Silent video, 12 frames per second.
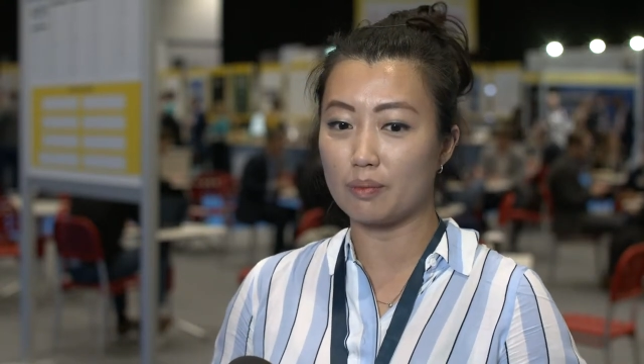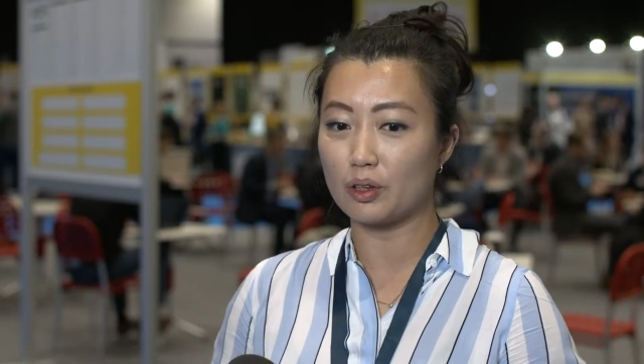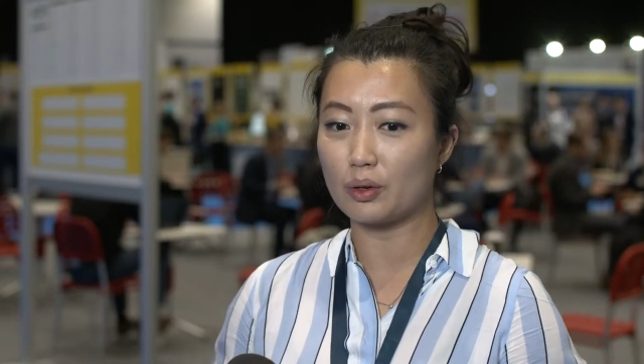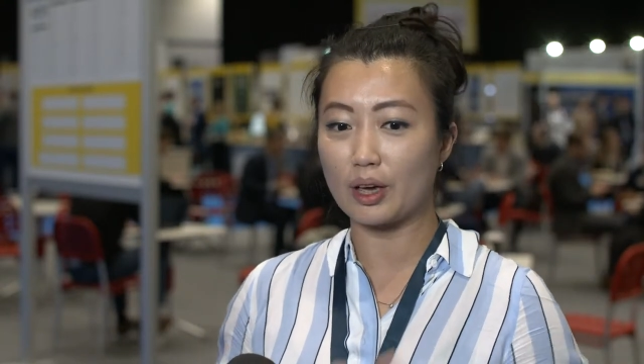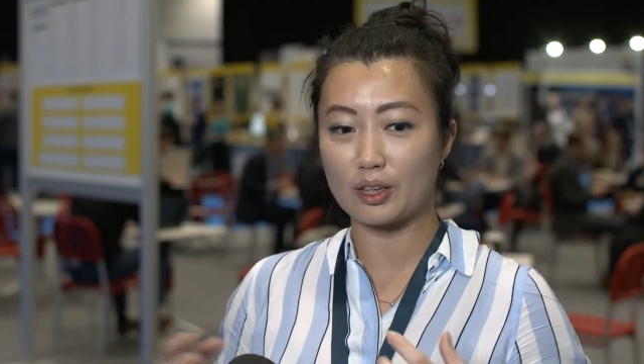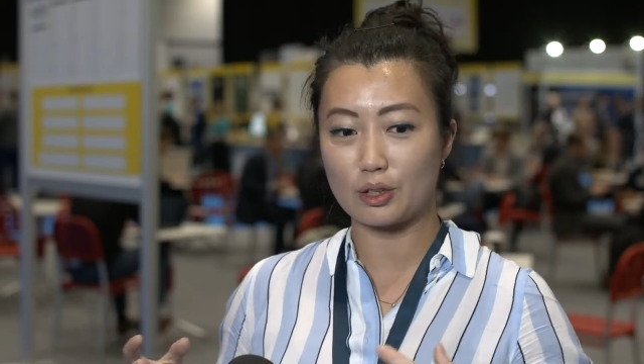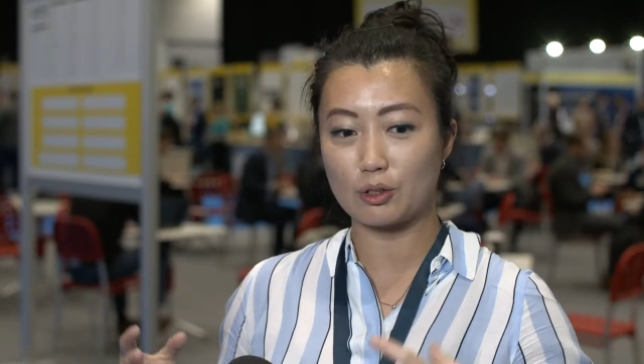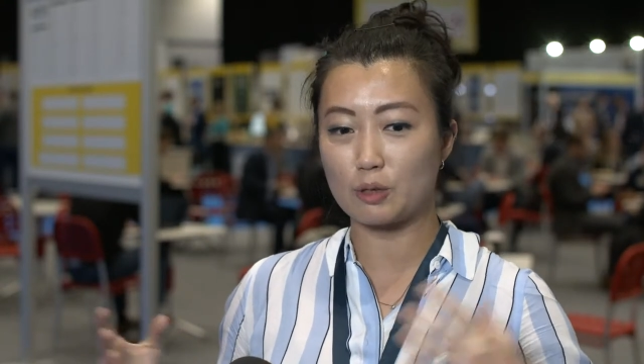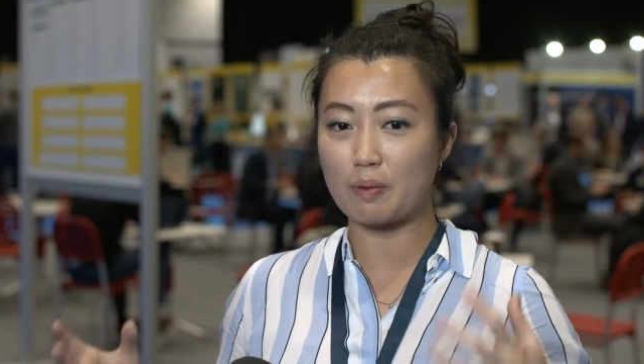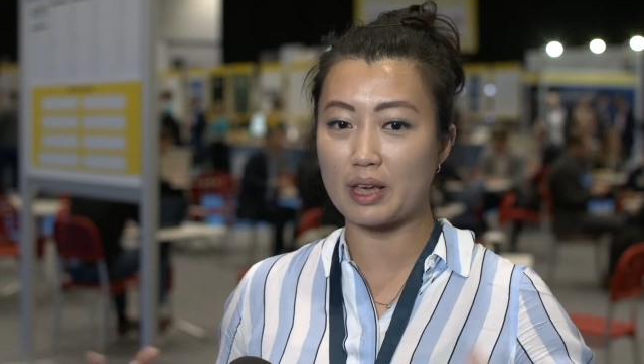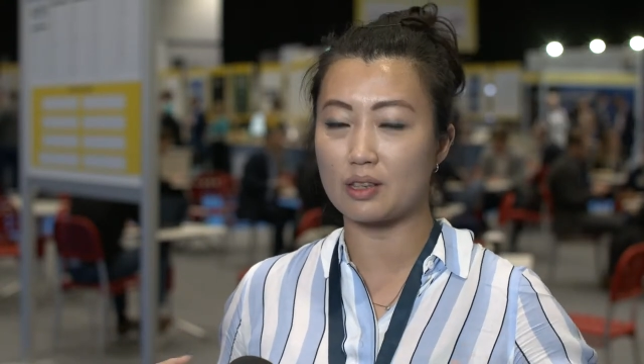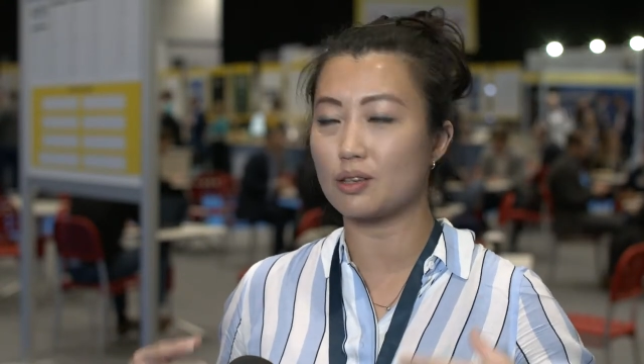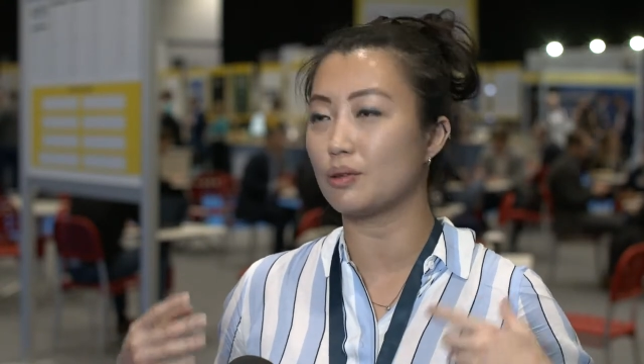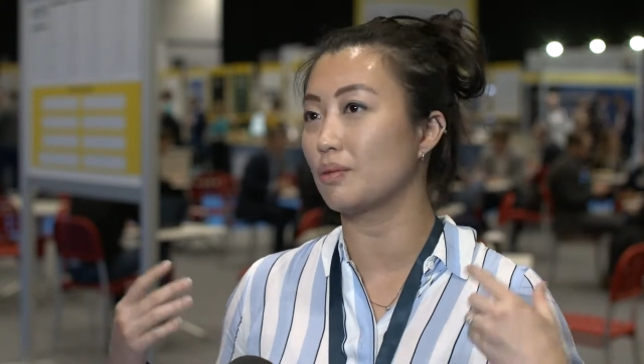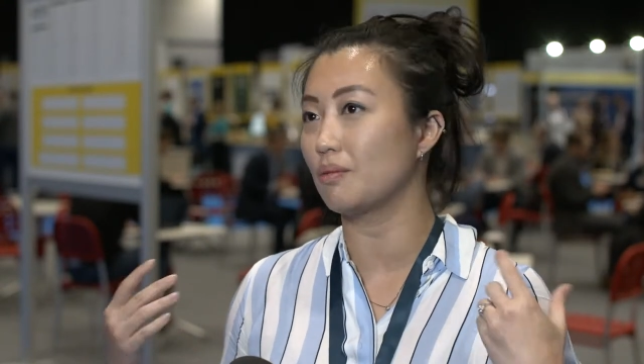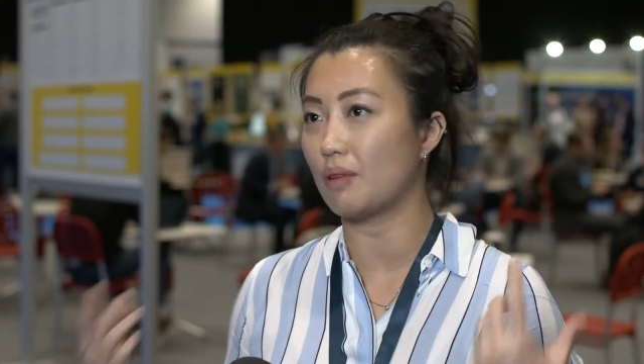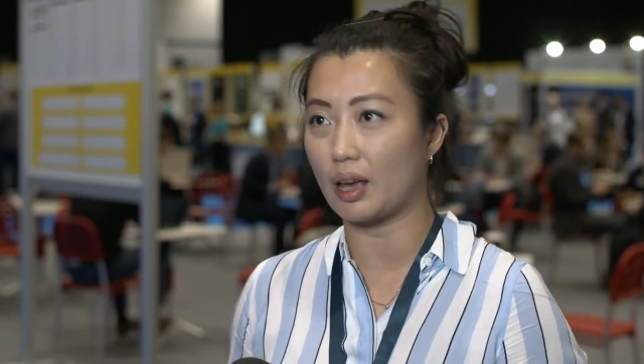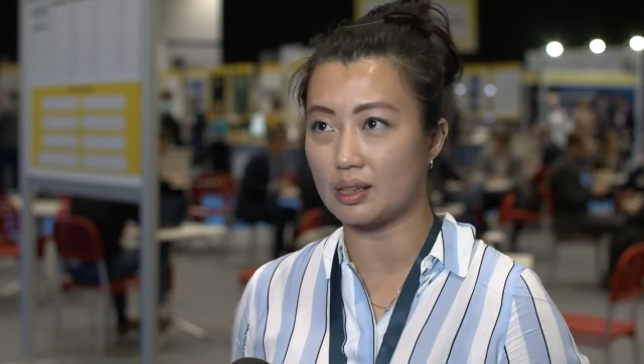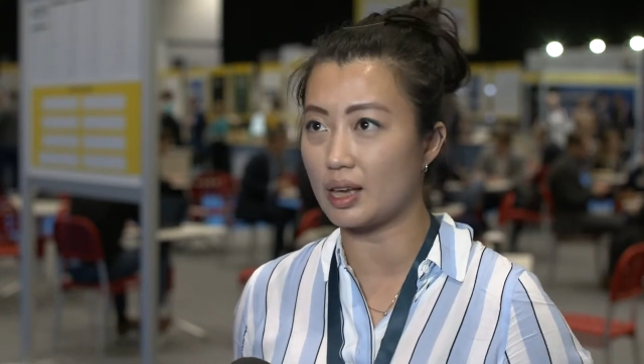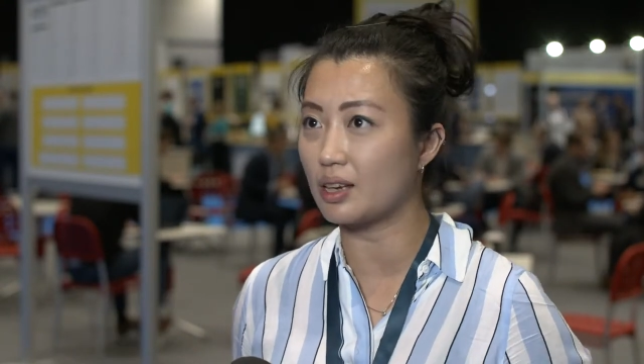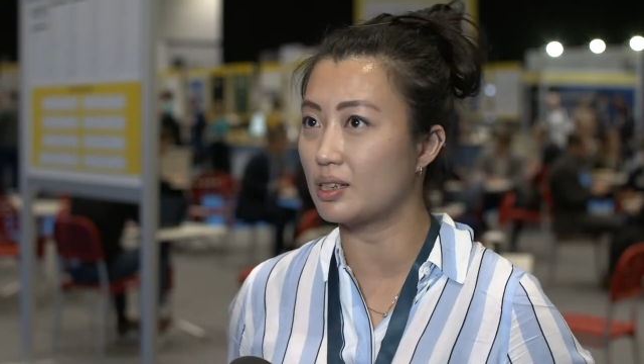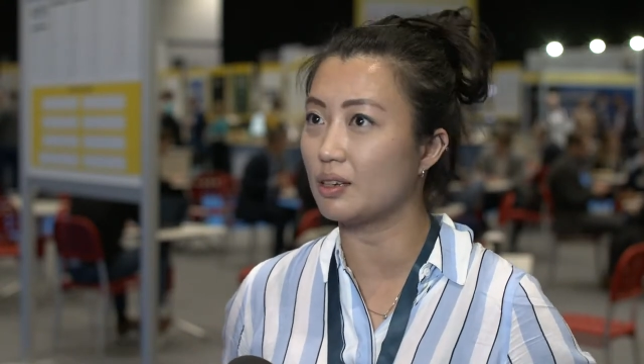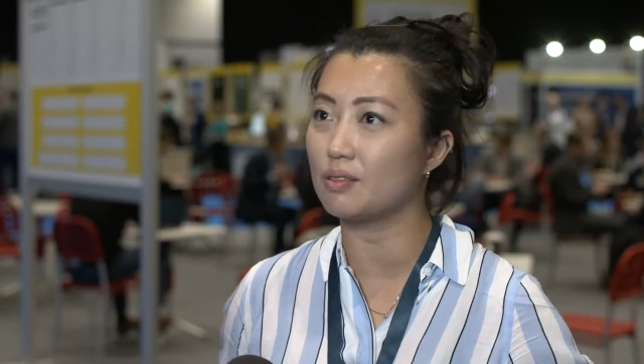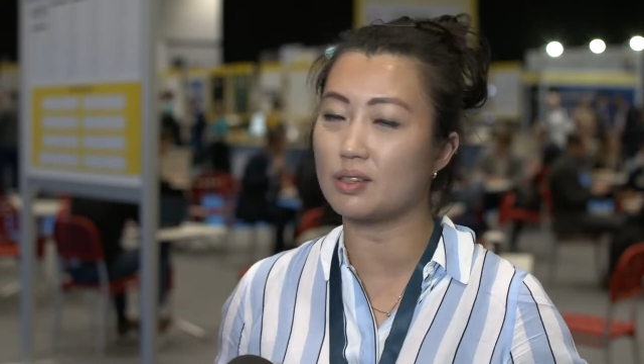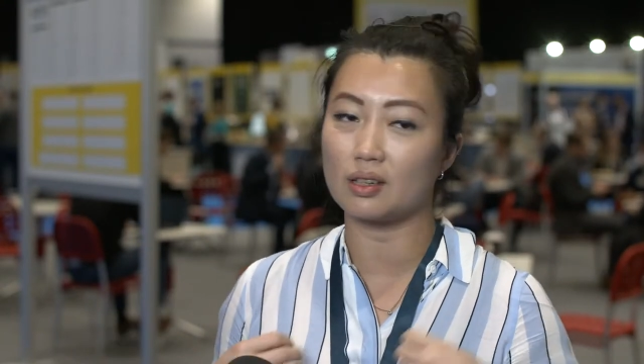you get to speak to executives